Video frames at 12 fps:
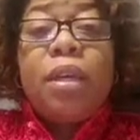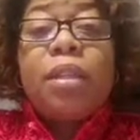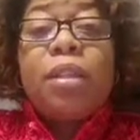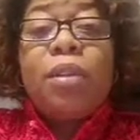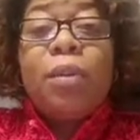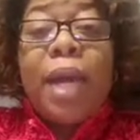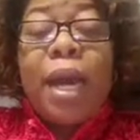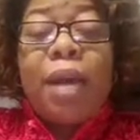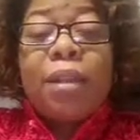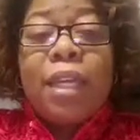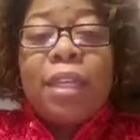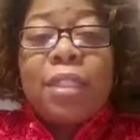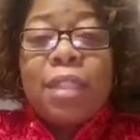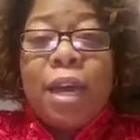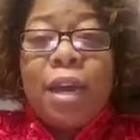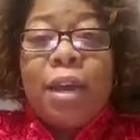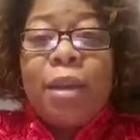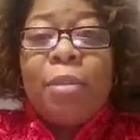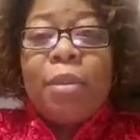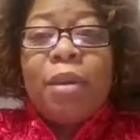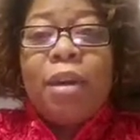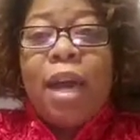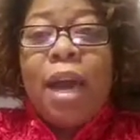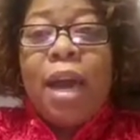throughout that time,
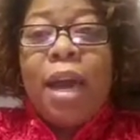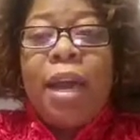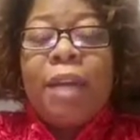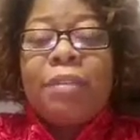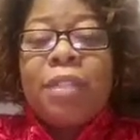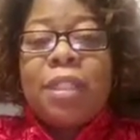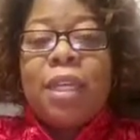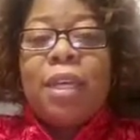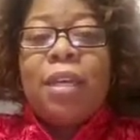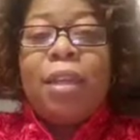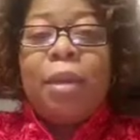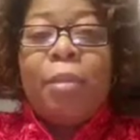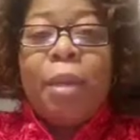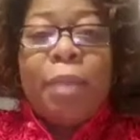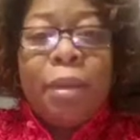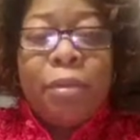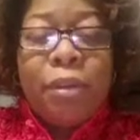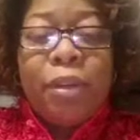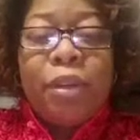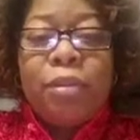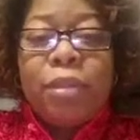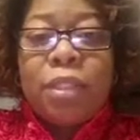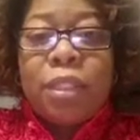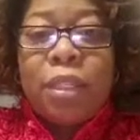I have to say that my baby girl
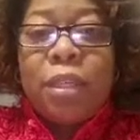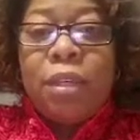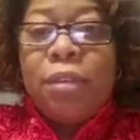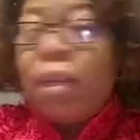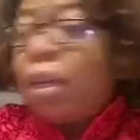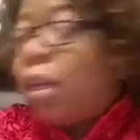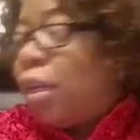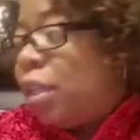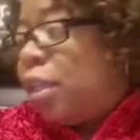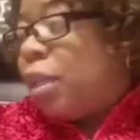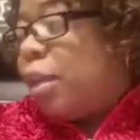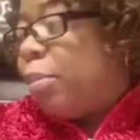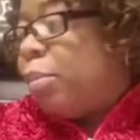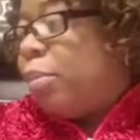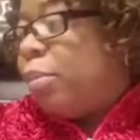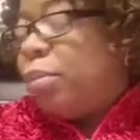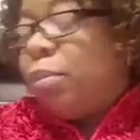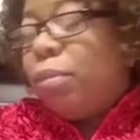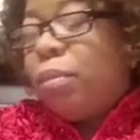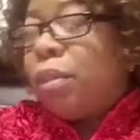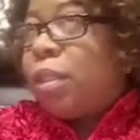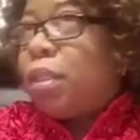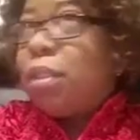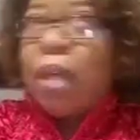received the
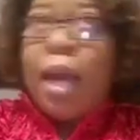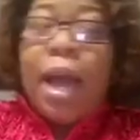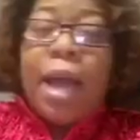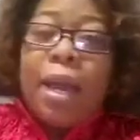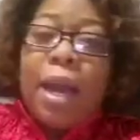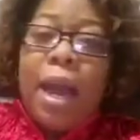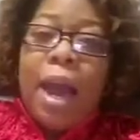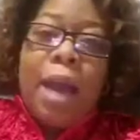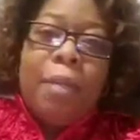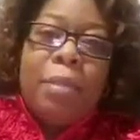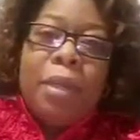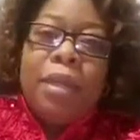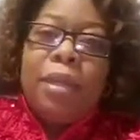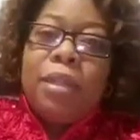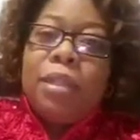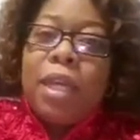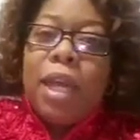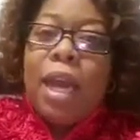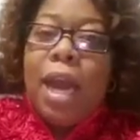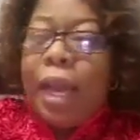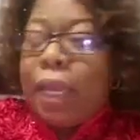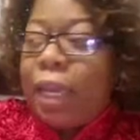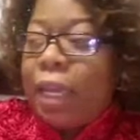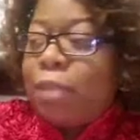I mean, I
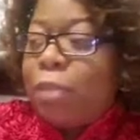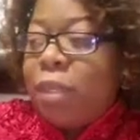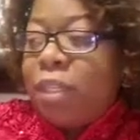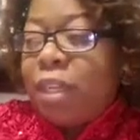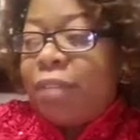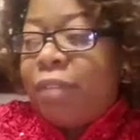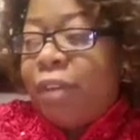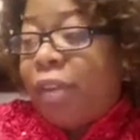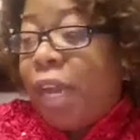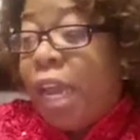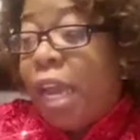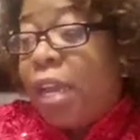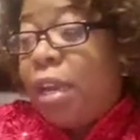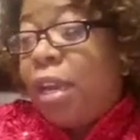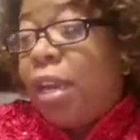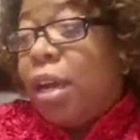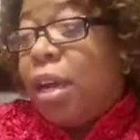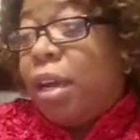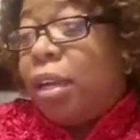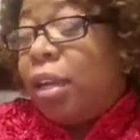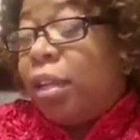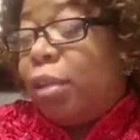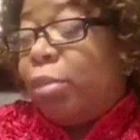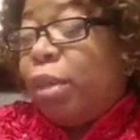guess because I've never had
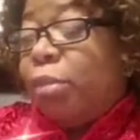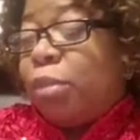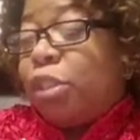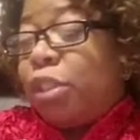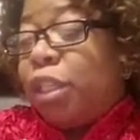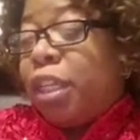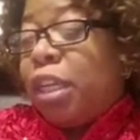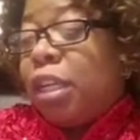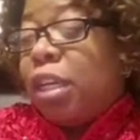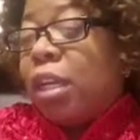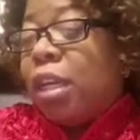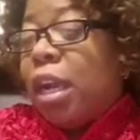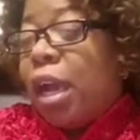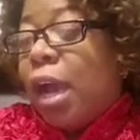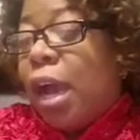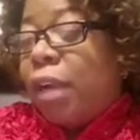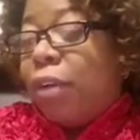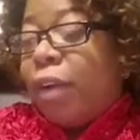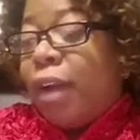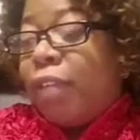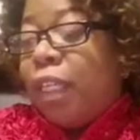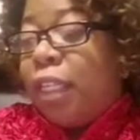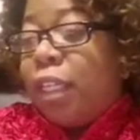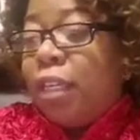another premature kid, I don't have
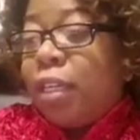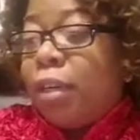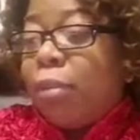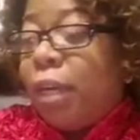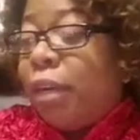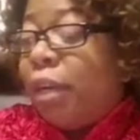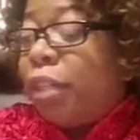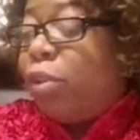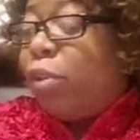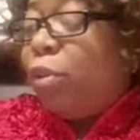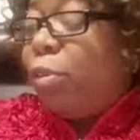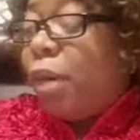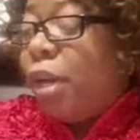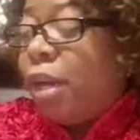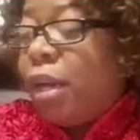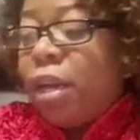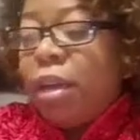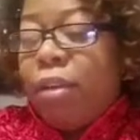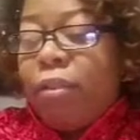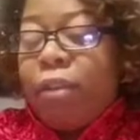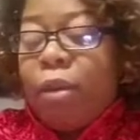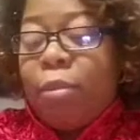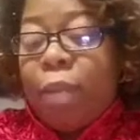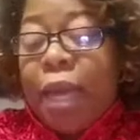anything to compare it to, but
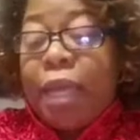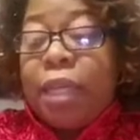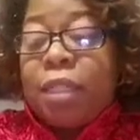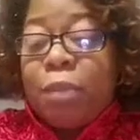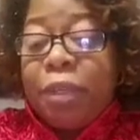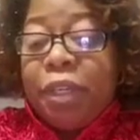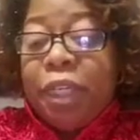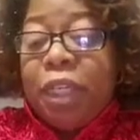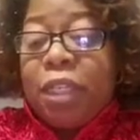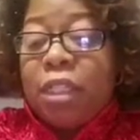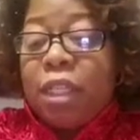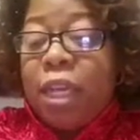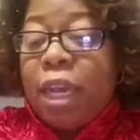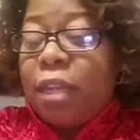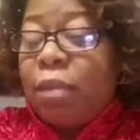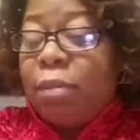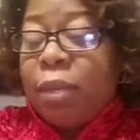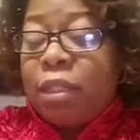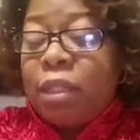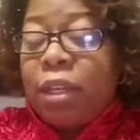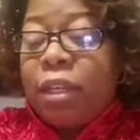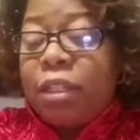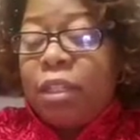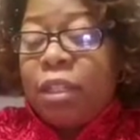from my experience, she had the best
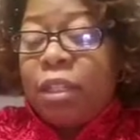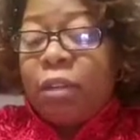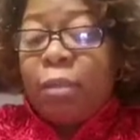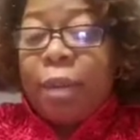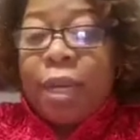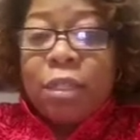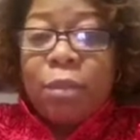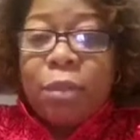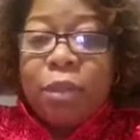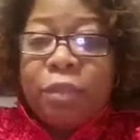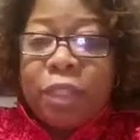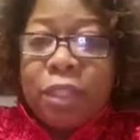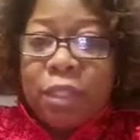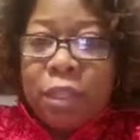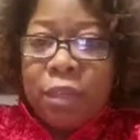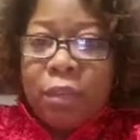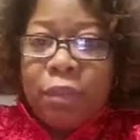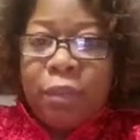care she could have possibly received.